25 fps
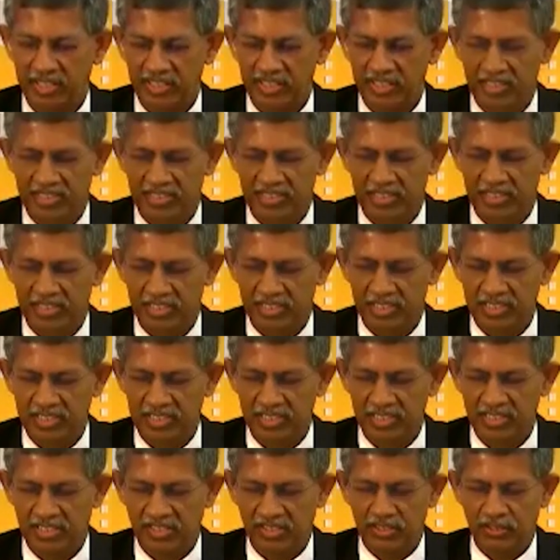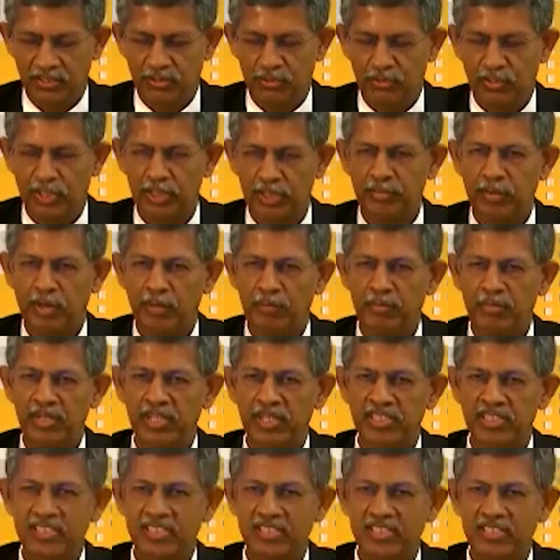Research, who has
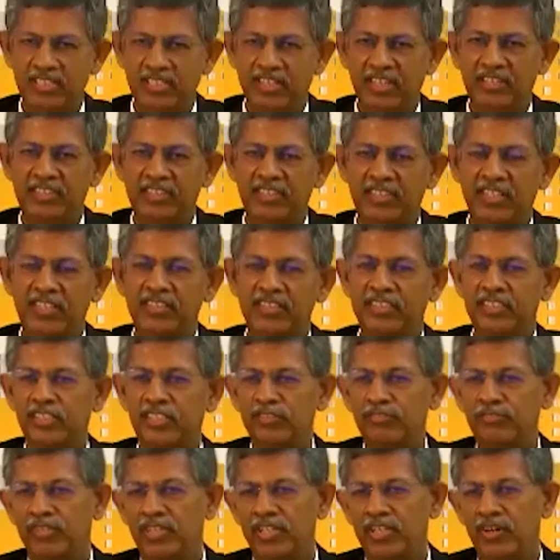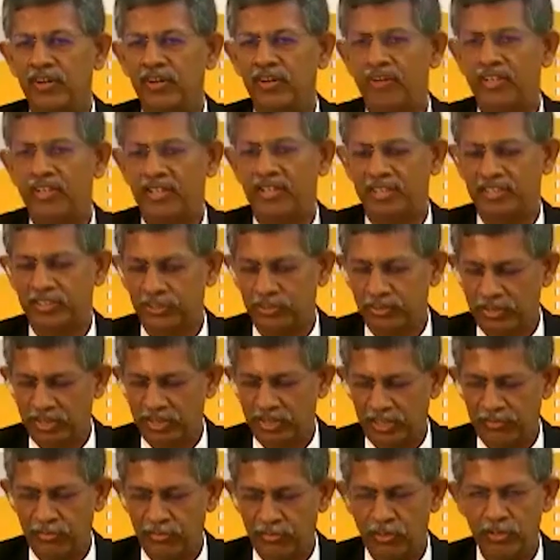published extensively on SOE
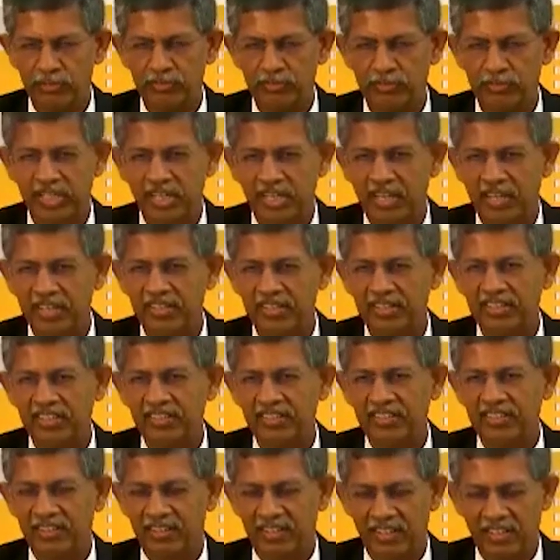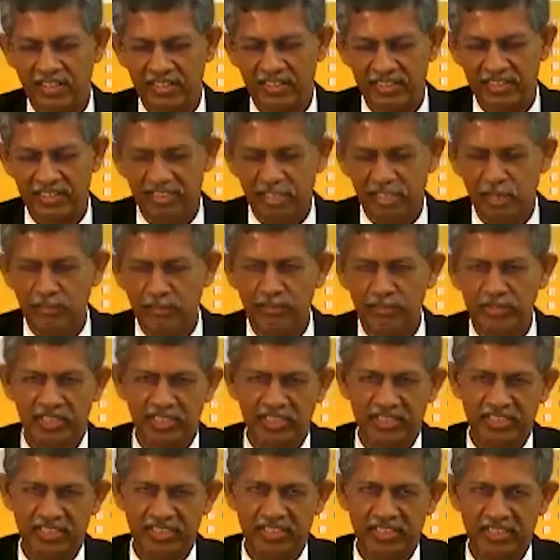reforms and related
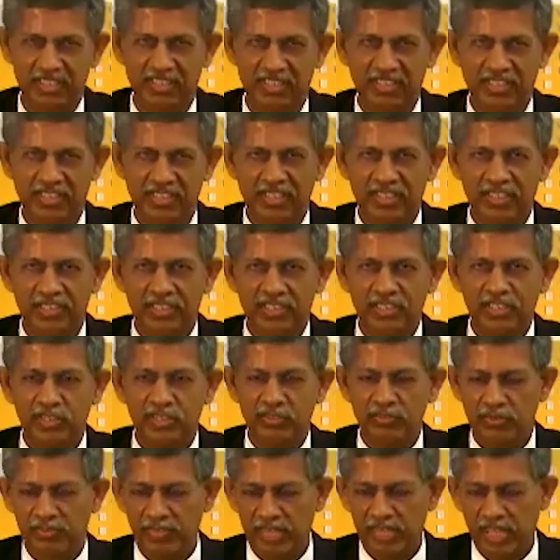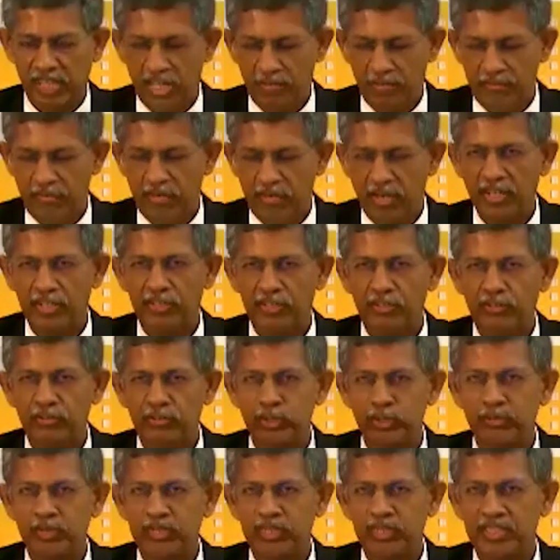subjects. So we will have two
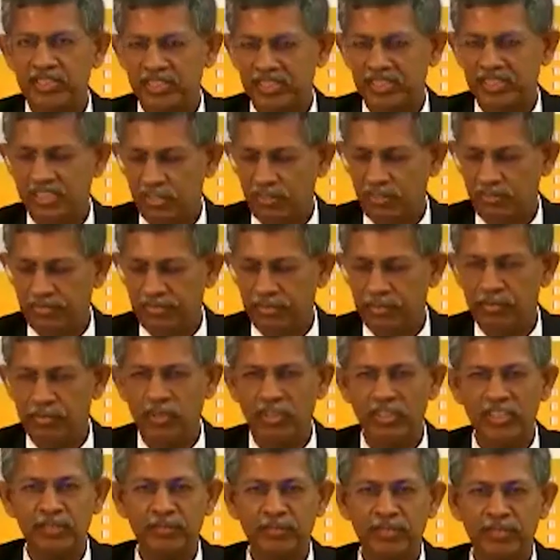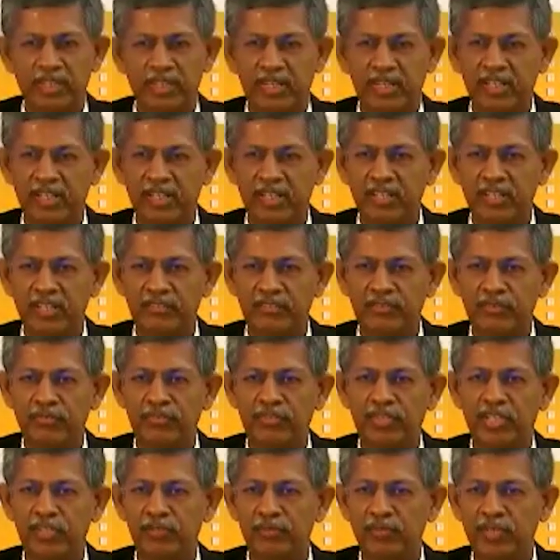speeches of approximately
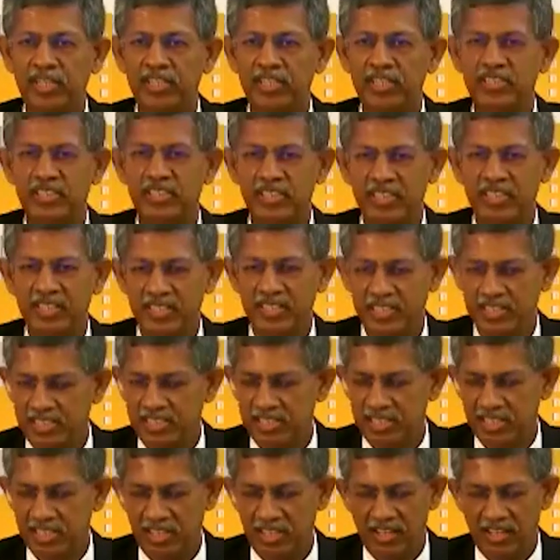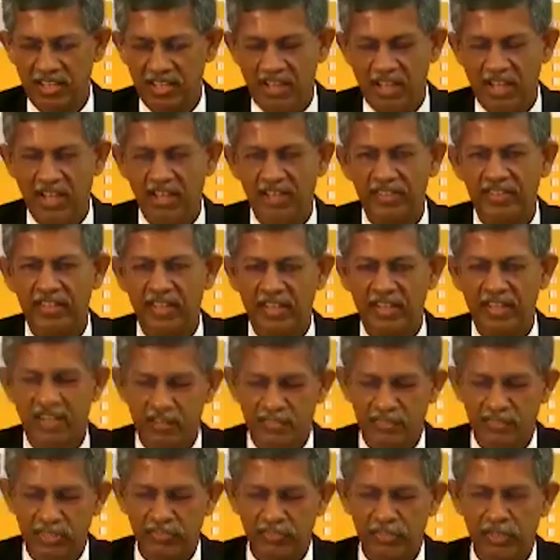15 minutes each, and
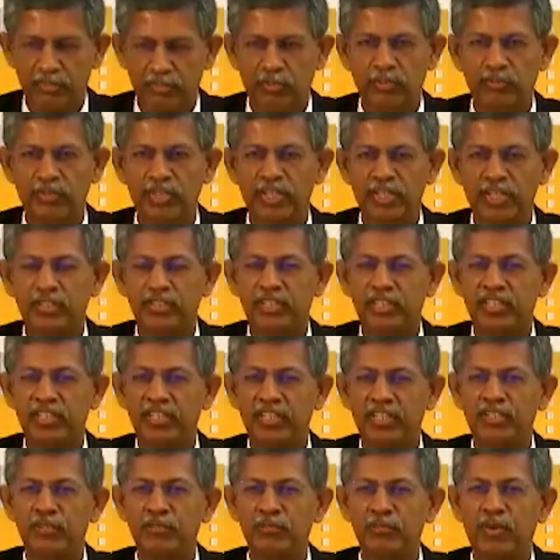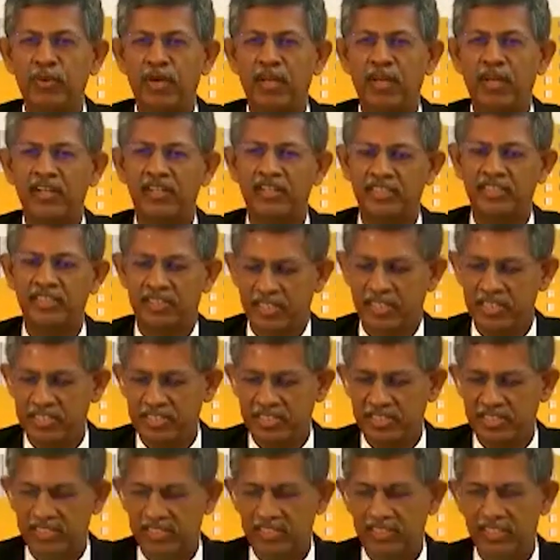thereafter we'll move into the panel
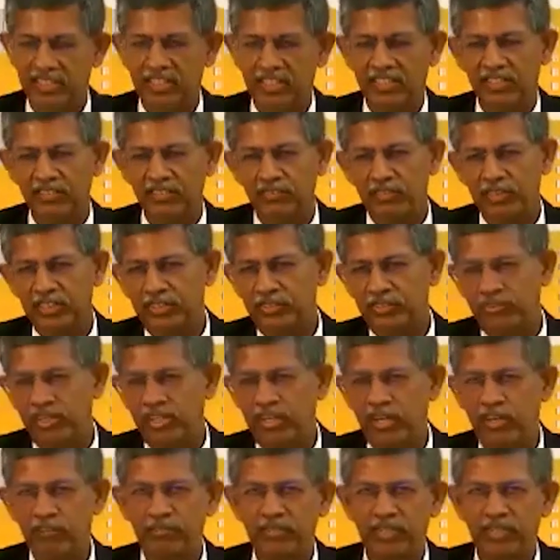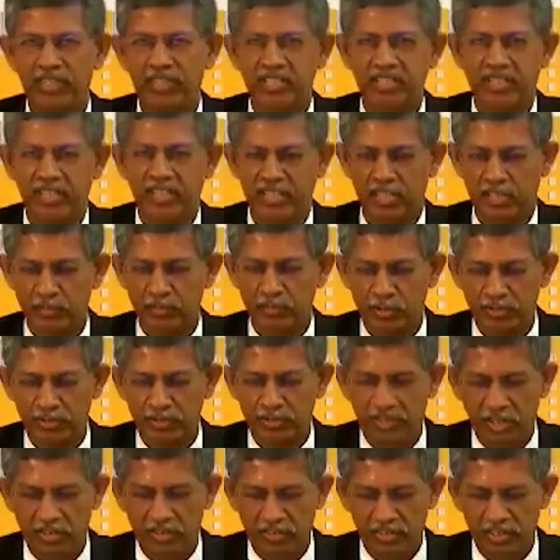discussion, which will roughly take about an
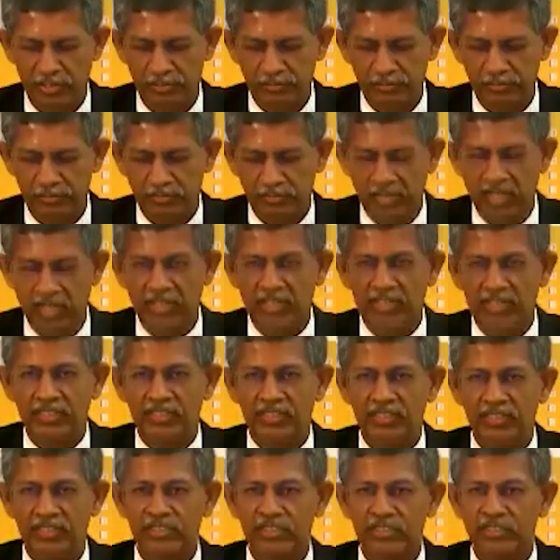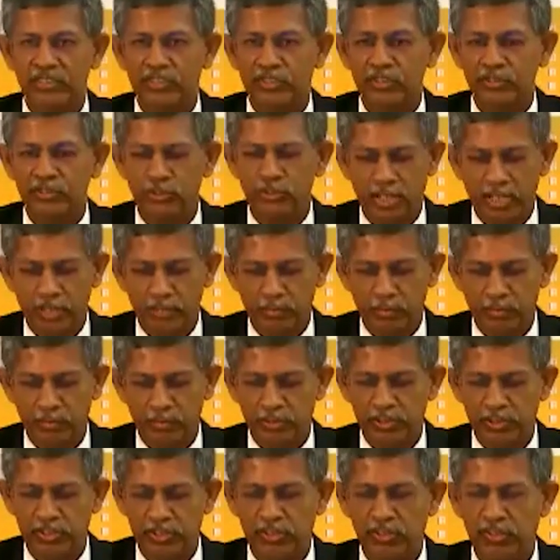hour. So you can
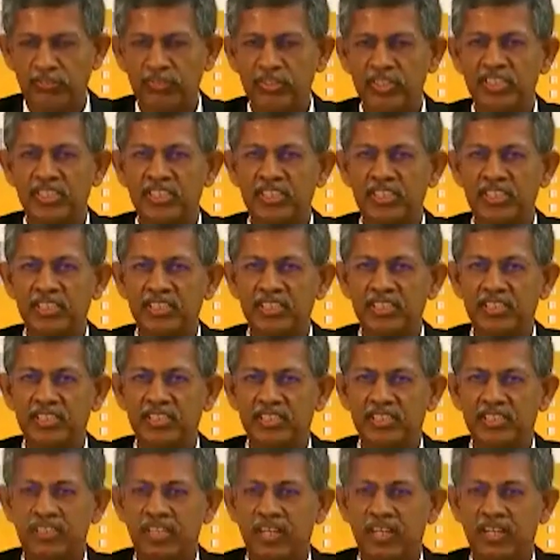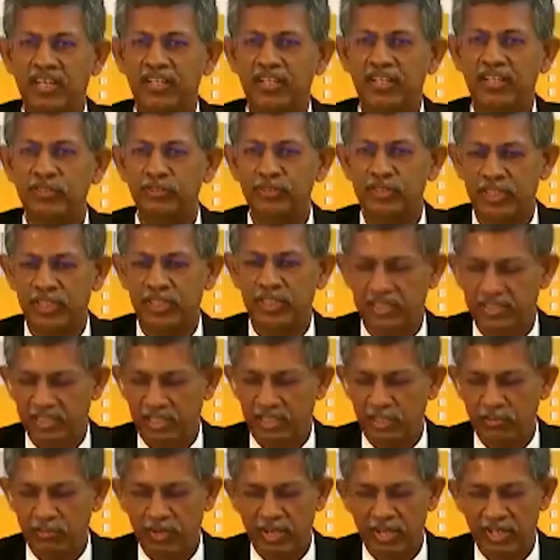post your questions using the
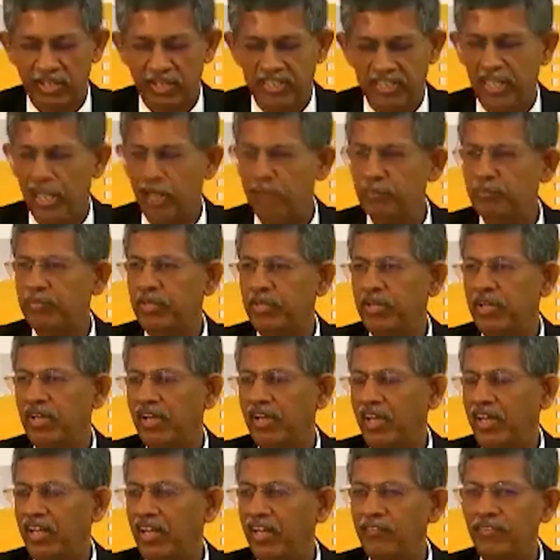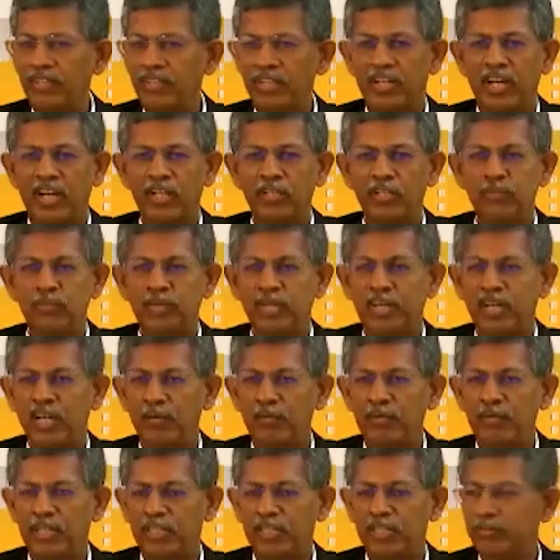Q&A tab, and I will try to pick up
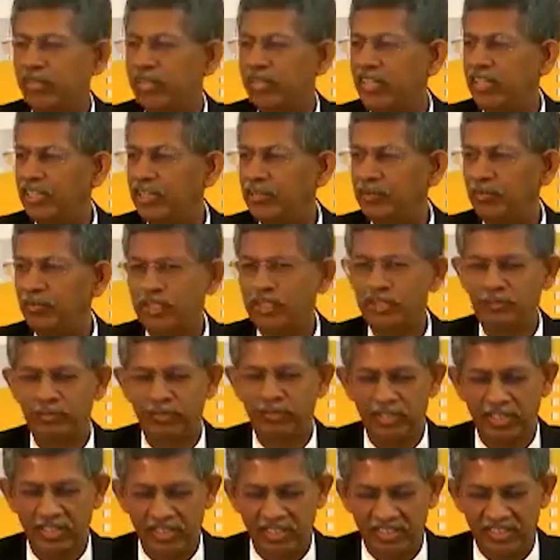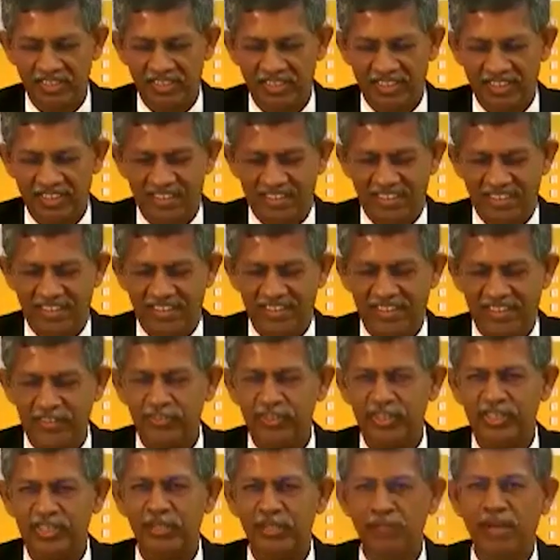as many as possible
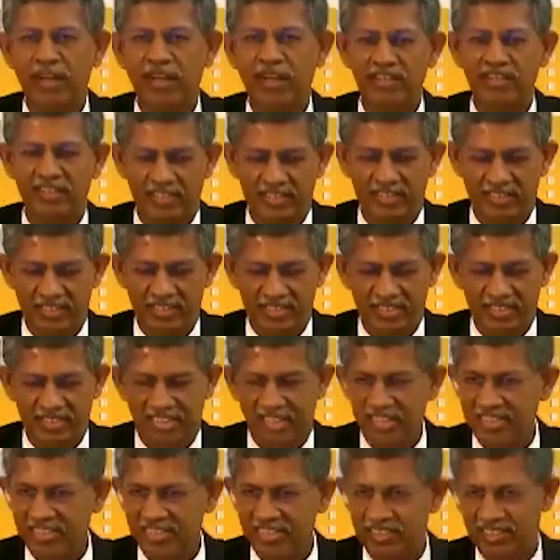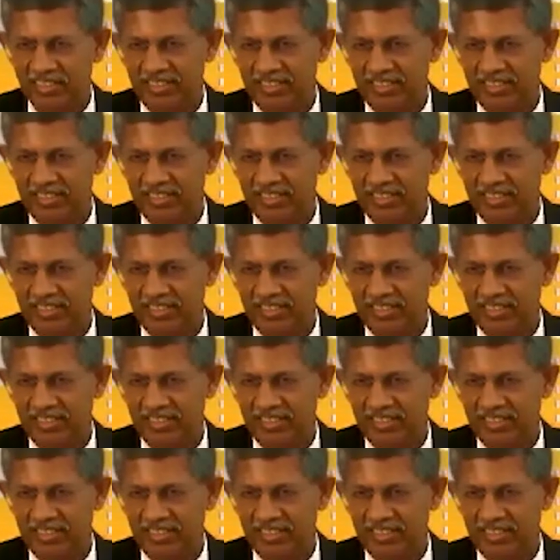during the panel discussion.